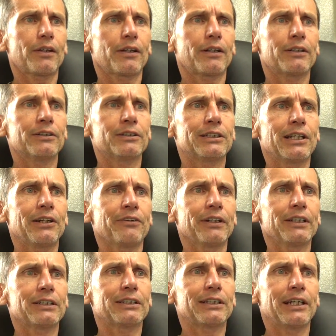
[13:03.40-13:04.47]

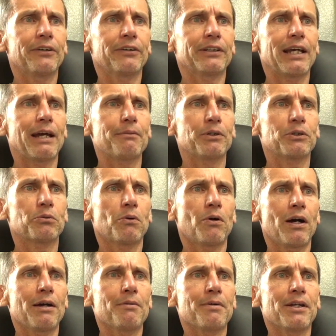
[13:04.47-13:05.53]
Considering steerer damage,
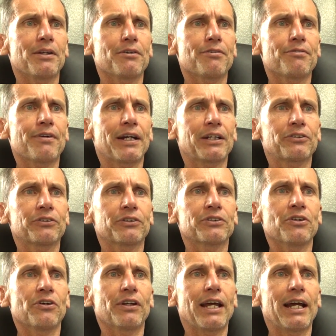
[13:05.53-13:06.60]
why are manufacturers not